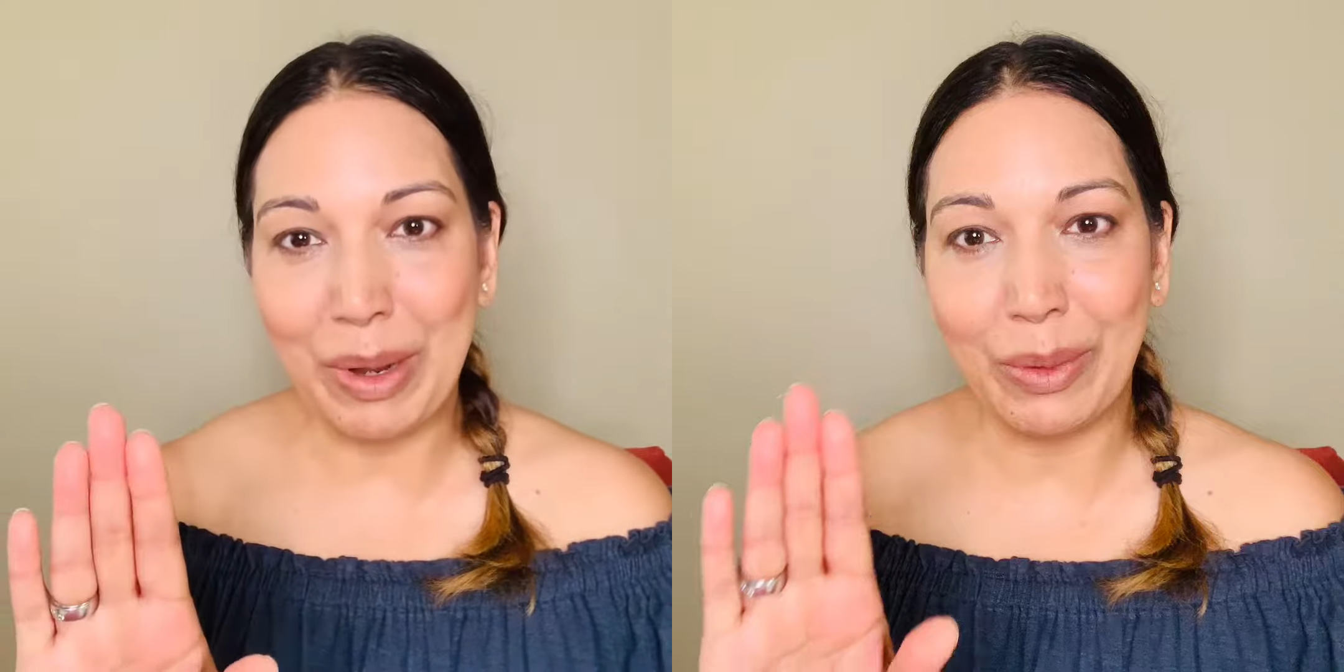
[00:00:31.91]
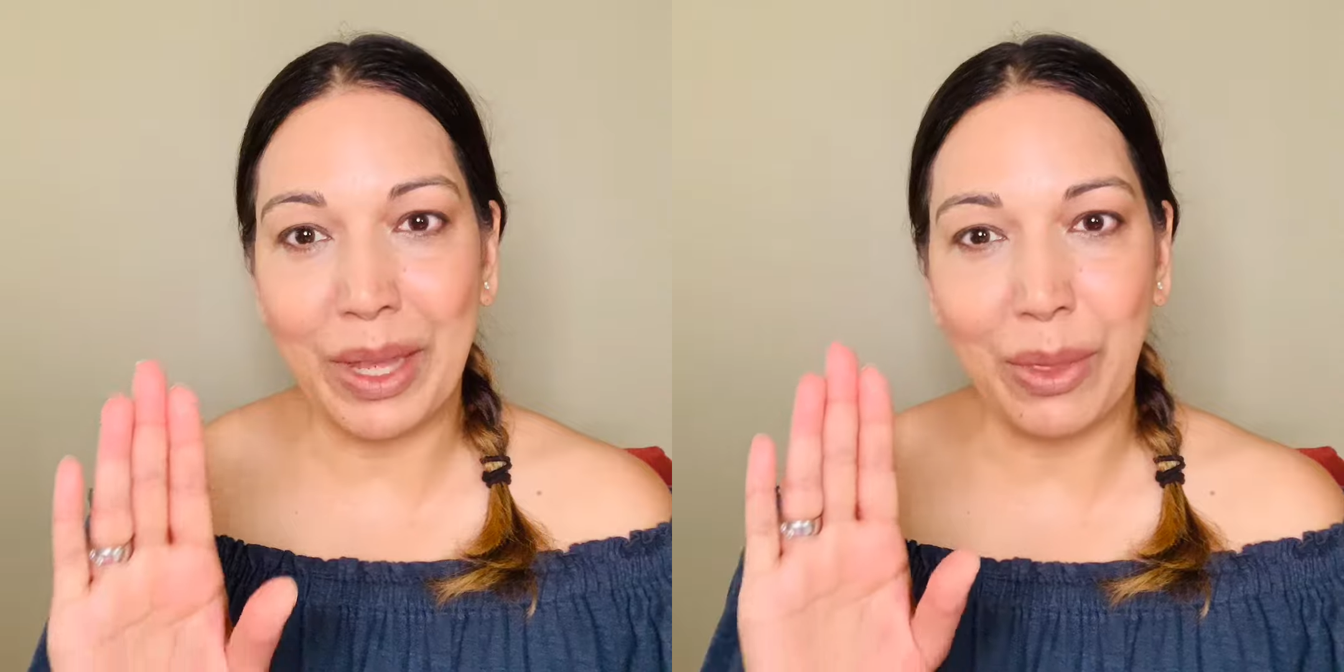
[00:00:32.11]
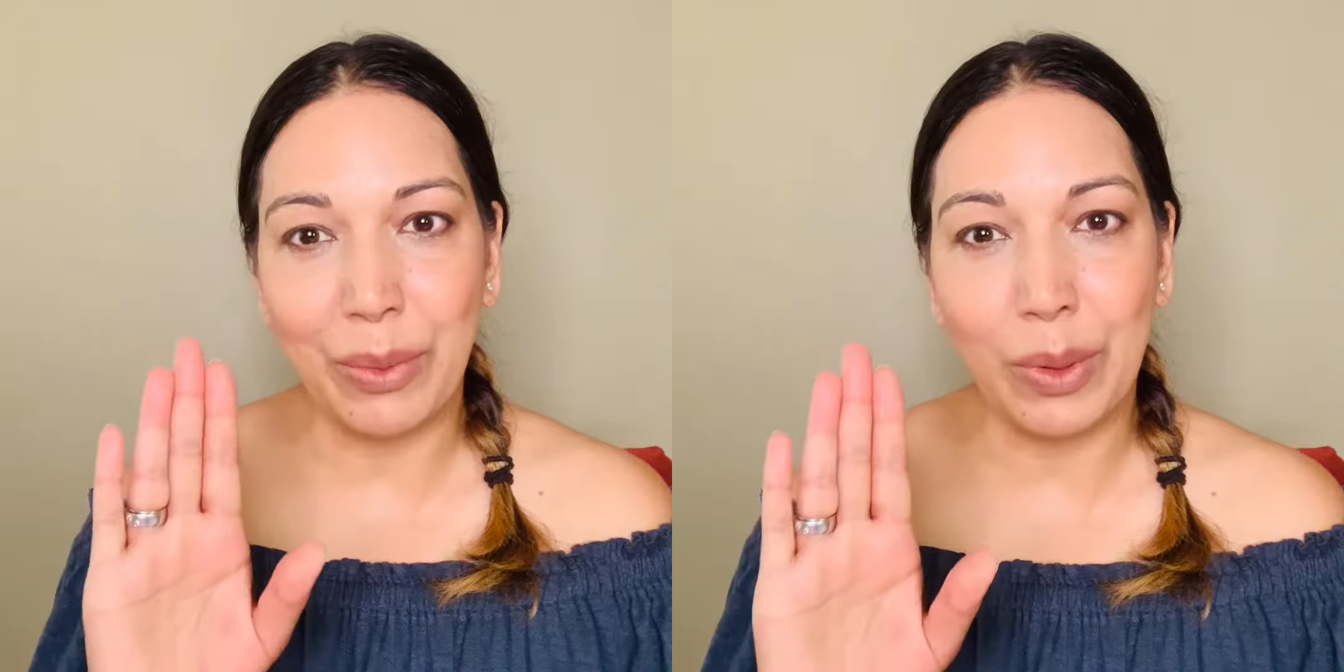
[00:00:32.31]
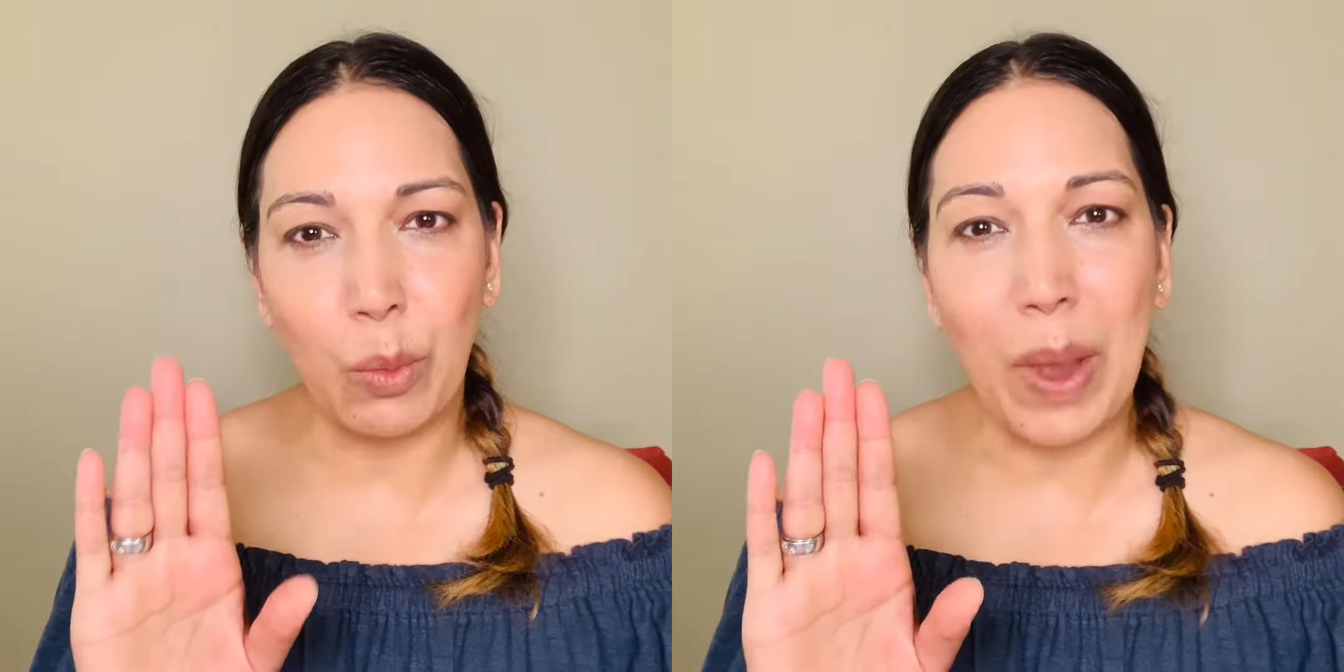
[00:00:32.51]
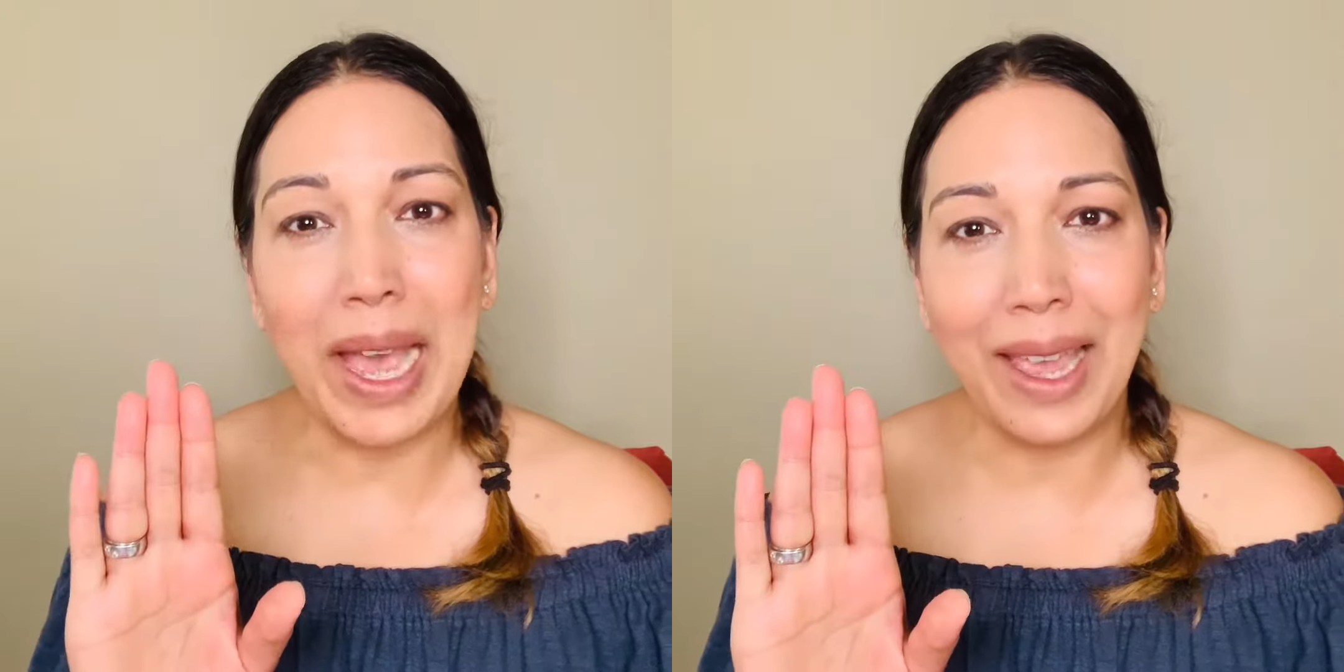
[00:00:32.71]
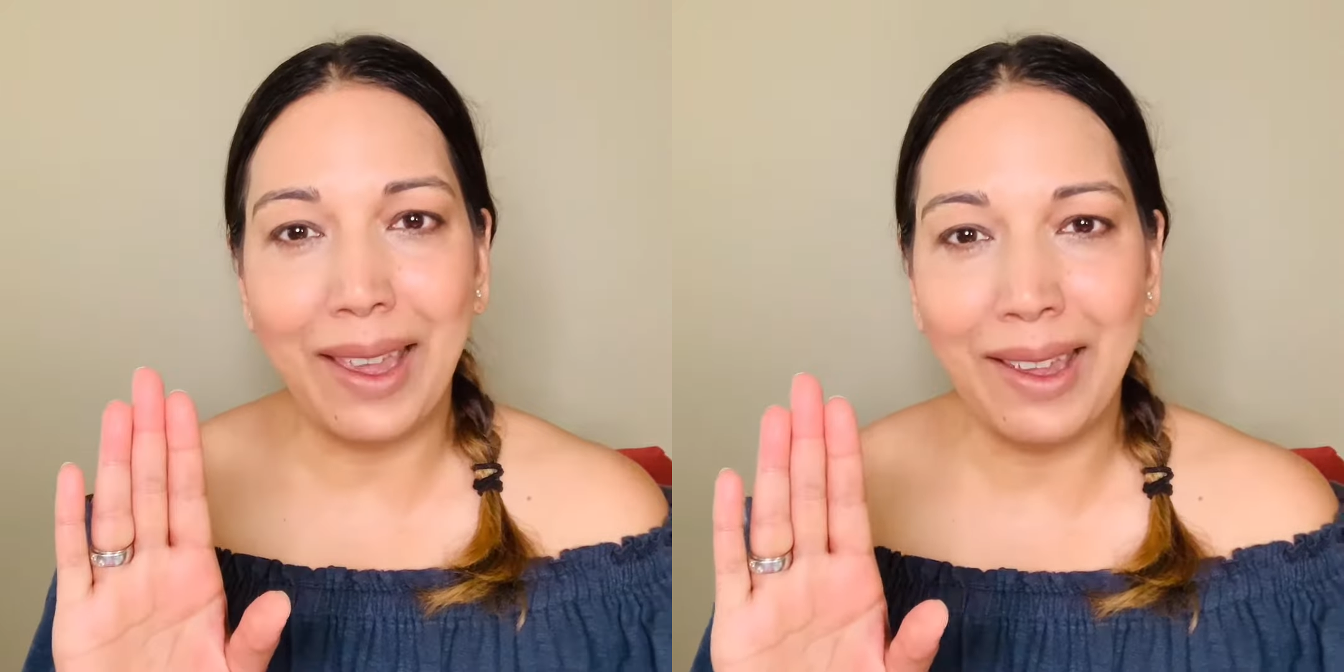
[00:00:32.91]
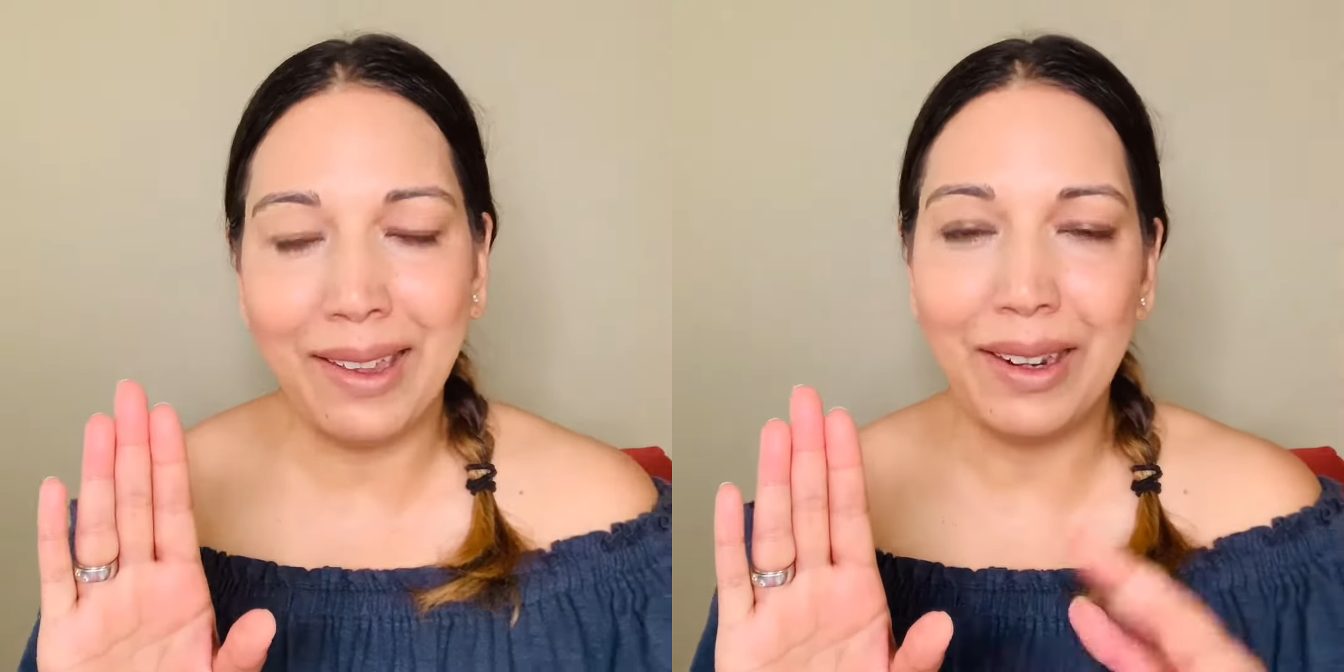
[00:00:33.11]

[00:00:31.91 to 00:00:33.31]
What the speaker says: I write the word why.